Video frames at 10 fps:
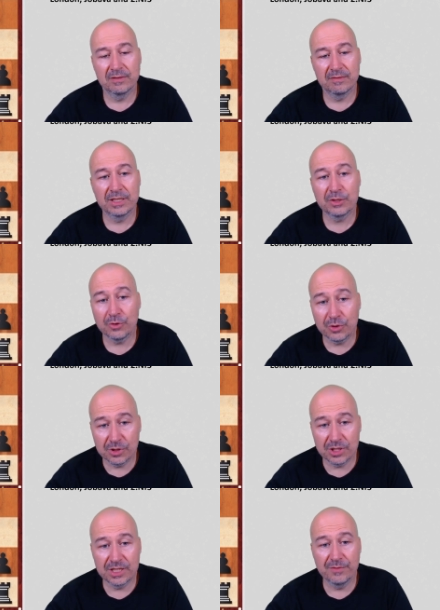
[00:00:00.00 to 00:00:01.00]
it
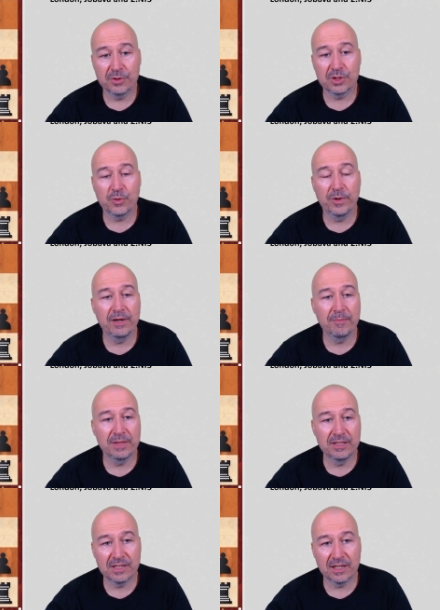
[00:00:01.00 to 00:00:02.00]
controls the c4 square,
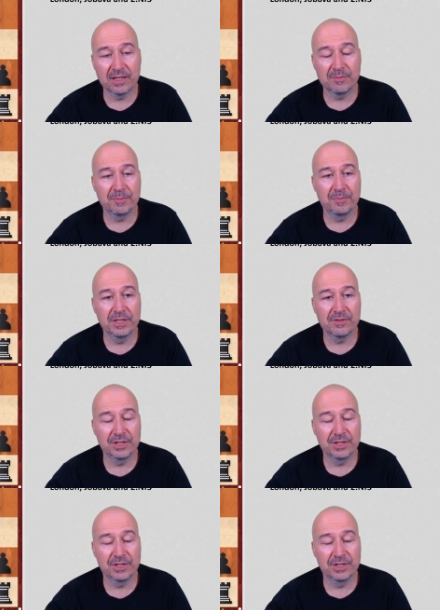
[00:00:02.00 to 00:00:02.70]
but it's a clumsy piece,